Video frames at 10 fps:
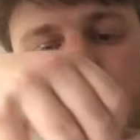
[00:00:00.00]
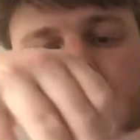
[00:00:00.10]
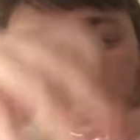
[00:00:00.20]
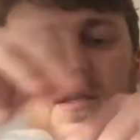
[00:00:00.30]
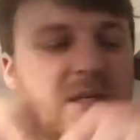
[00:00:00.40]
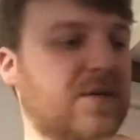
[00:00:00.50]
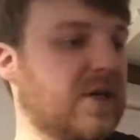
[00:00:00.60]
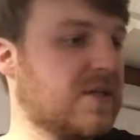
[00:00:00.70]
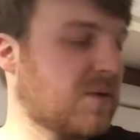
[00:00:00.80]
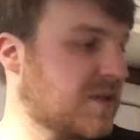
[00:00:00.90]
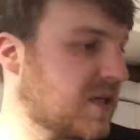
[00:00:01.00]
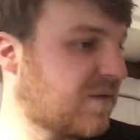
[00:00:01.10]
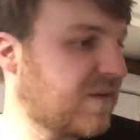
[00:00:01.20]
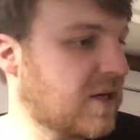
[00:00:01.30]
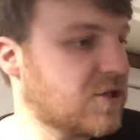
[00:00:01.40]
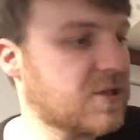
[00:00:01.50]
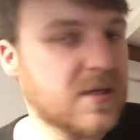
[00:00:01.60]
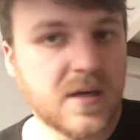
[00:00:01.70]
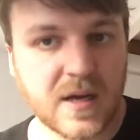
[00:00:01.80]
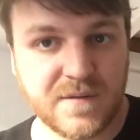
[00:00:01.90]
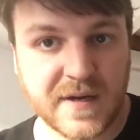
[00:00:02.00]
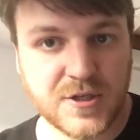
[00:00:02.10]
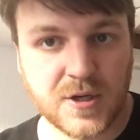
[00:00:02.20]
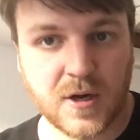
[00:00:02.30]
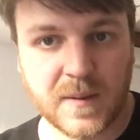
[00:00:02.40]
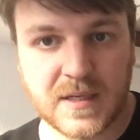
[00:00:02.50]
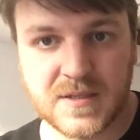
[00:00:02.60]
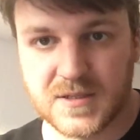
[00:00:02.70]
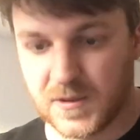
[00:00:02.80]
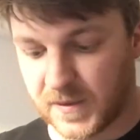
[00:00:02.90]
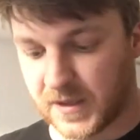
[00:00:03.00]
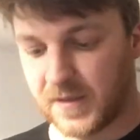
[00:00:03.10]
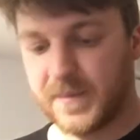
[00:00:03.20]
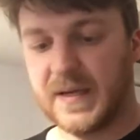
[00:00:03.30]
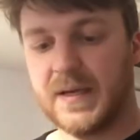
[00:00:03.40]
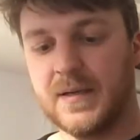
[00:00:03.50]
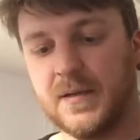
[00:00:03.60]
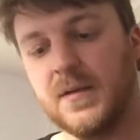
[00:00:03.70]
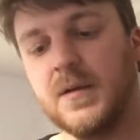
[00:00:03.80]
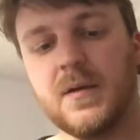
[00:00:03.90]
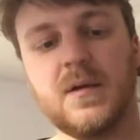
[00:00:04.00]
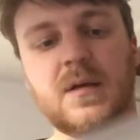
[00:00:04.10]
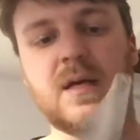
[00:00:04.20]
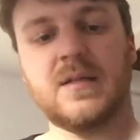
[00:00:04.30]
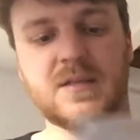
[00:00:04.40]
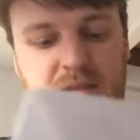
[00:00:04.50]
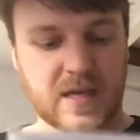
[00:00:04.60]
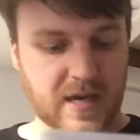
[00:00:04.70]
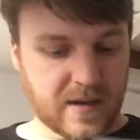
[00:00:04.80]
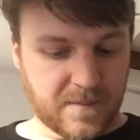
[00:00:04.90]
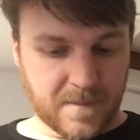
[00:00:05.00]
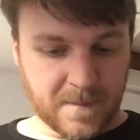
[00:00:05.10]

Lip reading: series once I'd finished Adventure Comics, the Supergirl bit. It's I